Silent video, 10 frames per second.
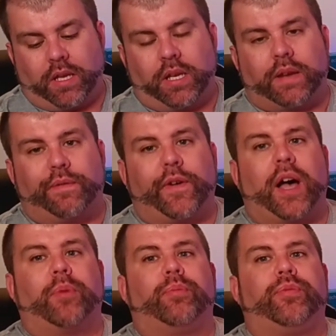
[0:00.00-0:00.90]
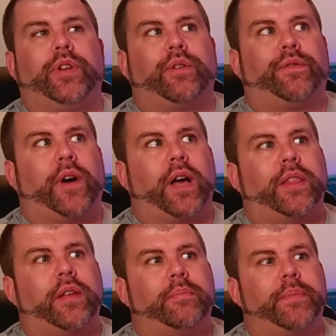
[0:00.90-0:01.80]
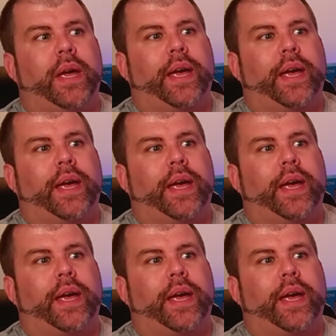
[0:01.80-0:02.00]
you can find them.